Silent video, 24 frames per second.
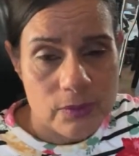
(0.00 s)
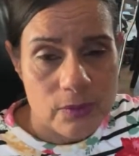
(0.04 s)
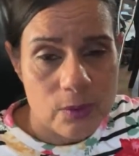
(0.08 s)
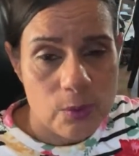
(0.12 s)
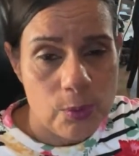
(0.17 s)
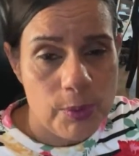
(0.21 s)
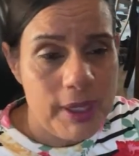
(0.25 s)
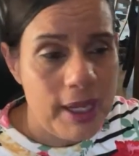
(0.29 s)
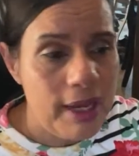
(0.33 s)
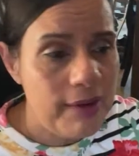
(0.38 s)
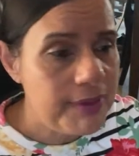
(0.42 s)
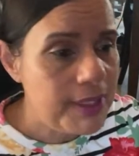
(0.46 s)

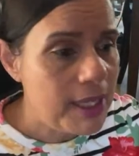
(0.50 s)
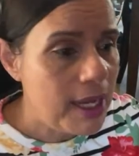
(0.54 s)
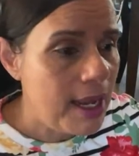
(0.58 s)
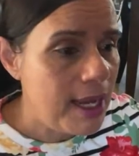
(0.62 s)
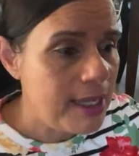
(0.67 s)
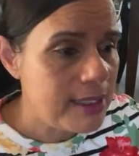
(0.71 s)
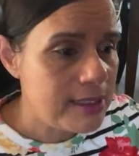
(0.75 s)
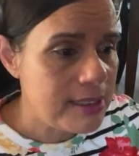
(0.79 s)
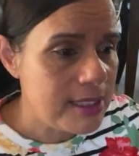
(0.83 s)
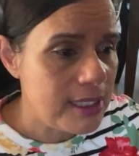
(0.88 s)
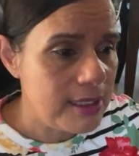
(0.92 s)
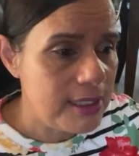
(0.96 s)
We have the
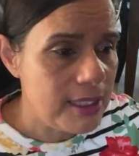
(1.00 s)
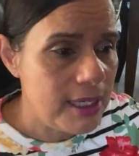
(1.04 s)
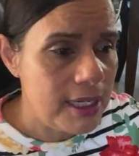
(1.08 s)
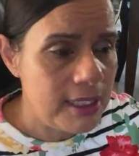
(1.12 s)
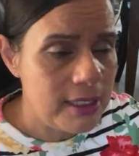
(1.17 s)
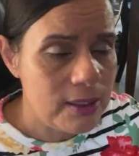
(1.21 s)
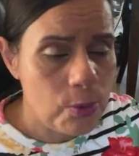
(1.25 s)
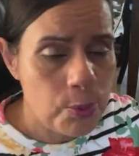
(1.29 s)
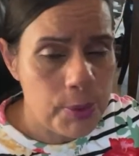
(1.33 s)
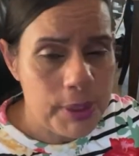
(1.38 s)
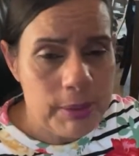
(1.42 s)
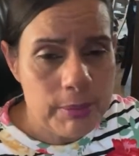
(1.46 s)
hot Santa
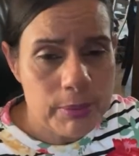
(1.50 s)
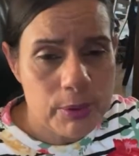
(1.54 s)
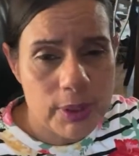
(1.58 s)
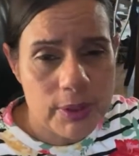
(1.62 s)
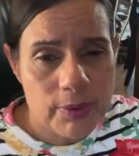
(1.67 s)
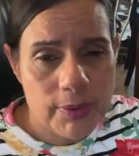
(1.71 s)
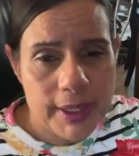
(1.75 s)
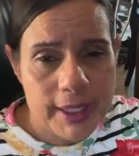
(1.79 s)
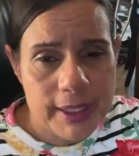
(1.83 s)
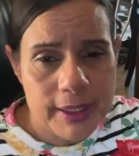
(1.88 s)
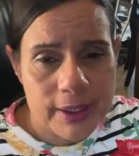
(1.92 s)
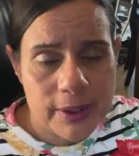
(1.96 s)
Ana wind blowing
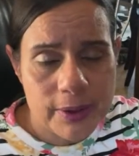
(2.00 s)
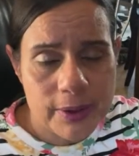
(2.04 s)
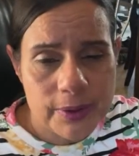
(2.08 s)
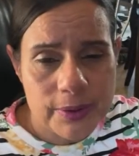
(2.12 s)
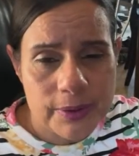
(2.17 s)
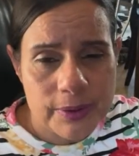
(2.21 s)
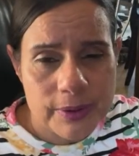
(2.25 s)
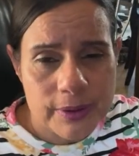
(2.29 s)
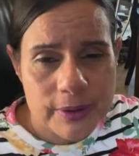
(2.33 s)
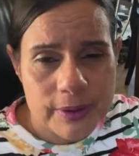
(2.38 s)
right now.